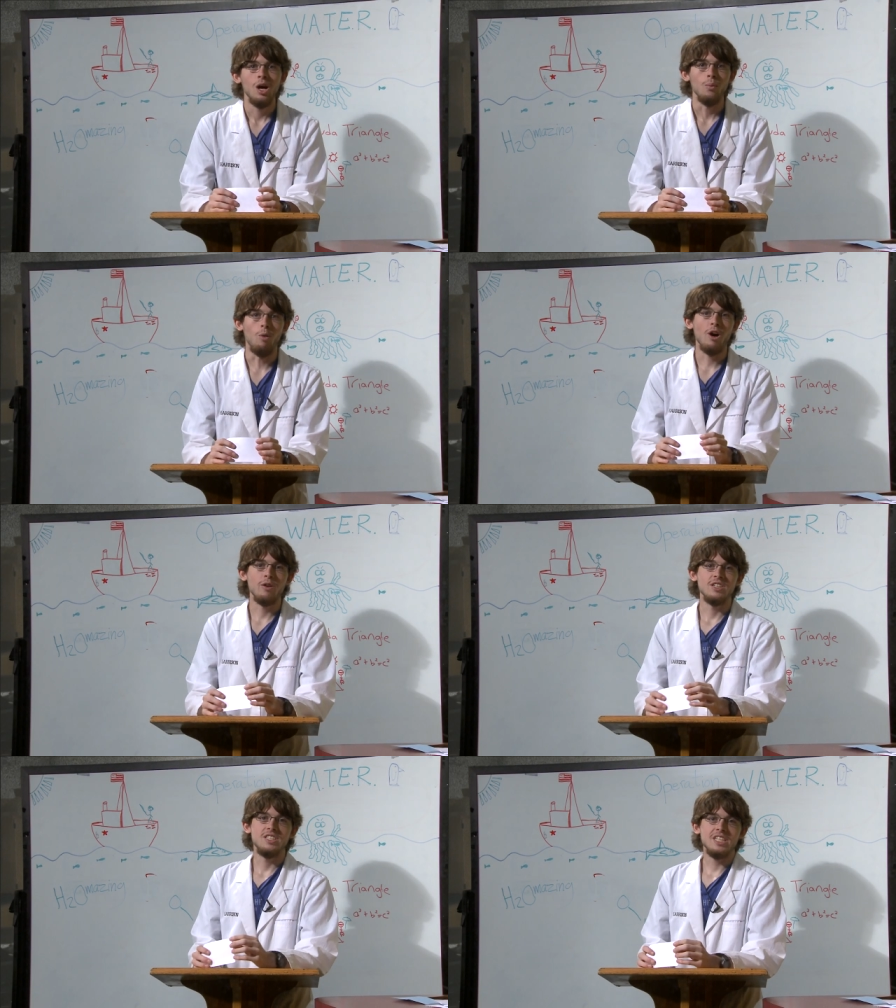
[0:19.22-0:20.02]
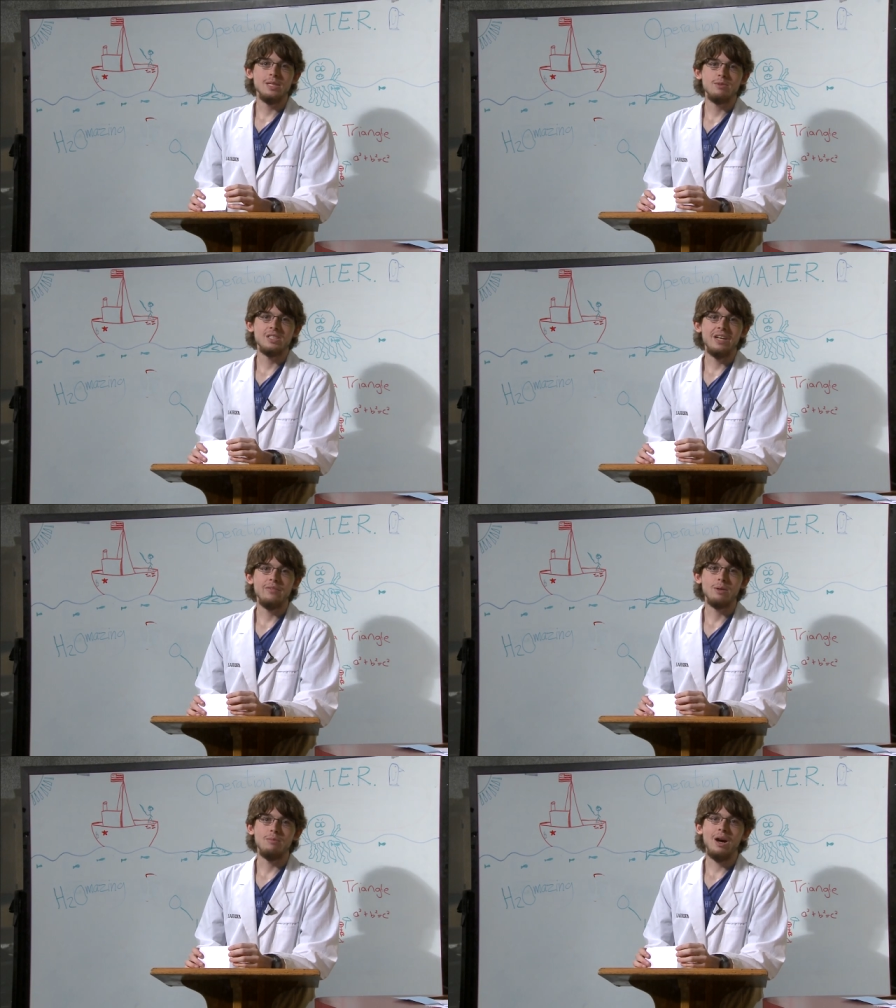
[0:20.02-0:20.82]
Water is 60% of
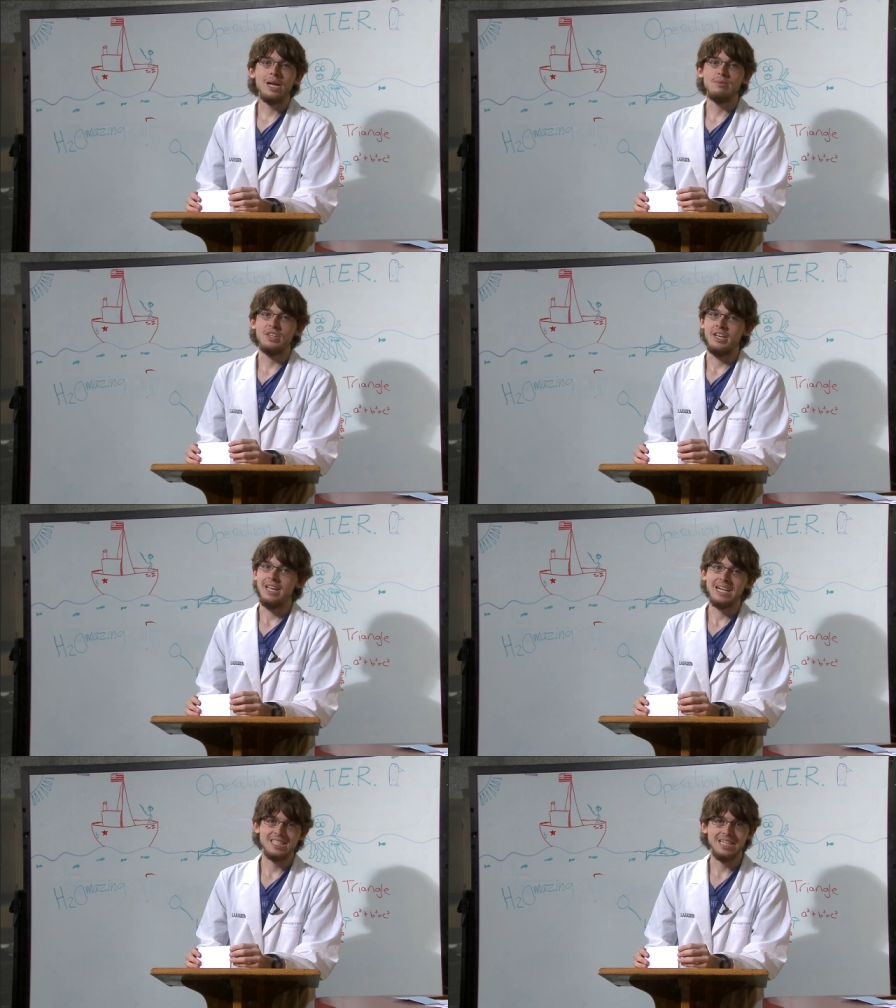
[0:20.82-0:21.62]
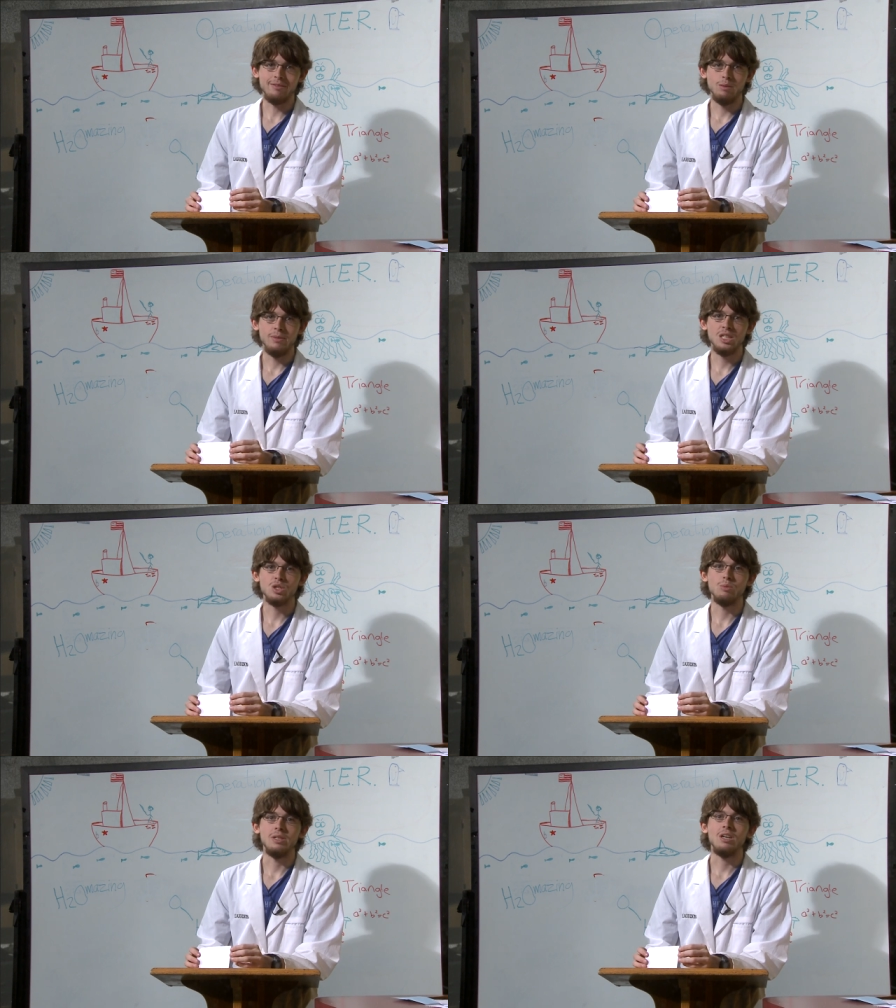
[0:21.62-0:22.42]
your body, but the next several minutes
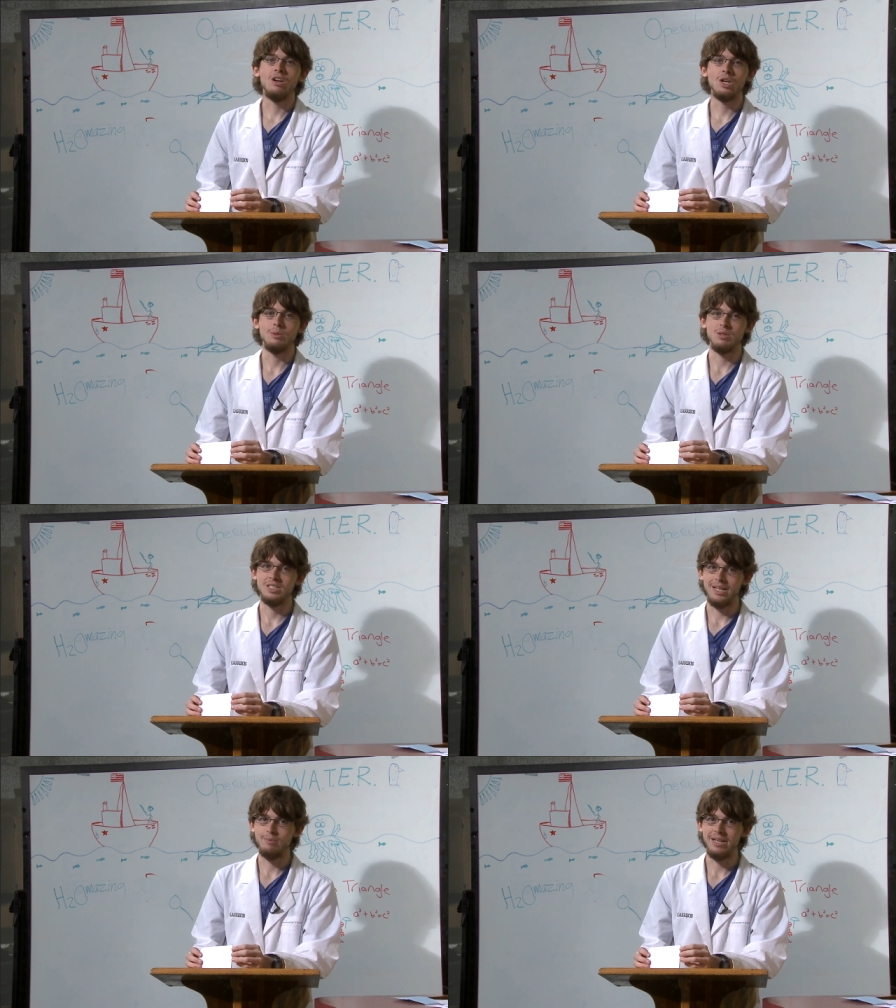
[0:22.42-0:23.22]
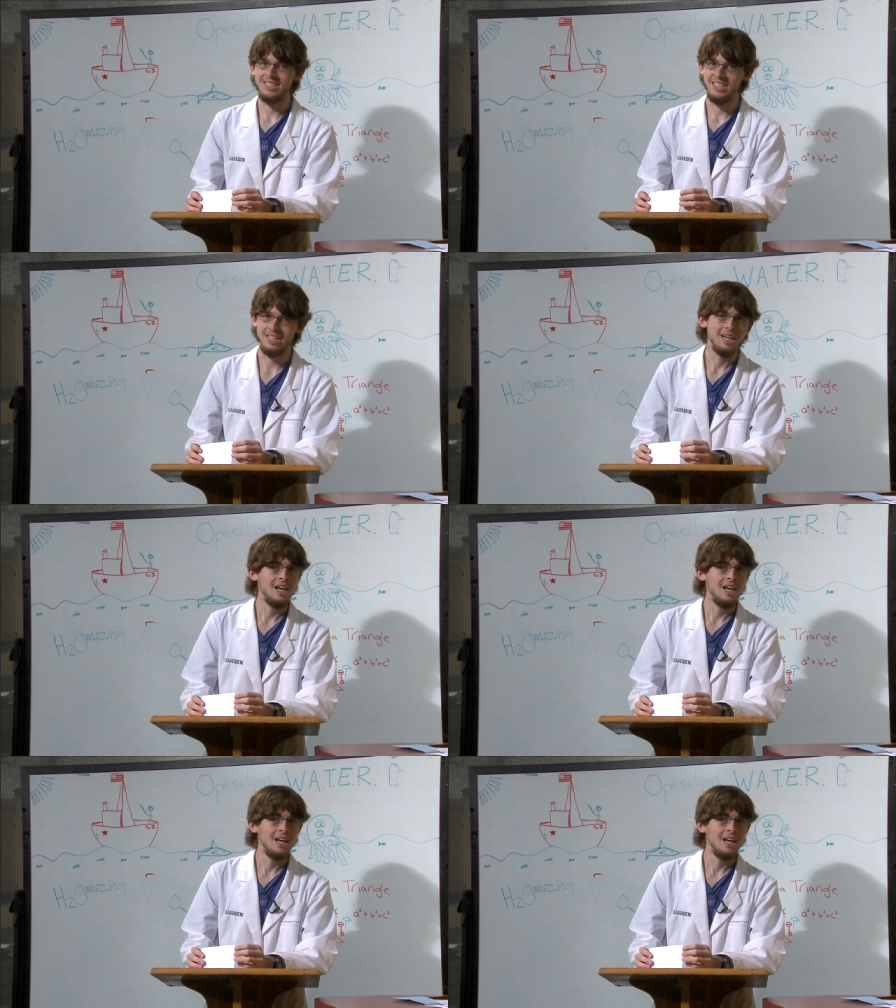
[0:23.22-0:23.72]
will be 100% amazing.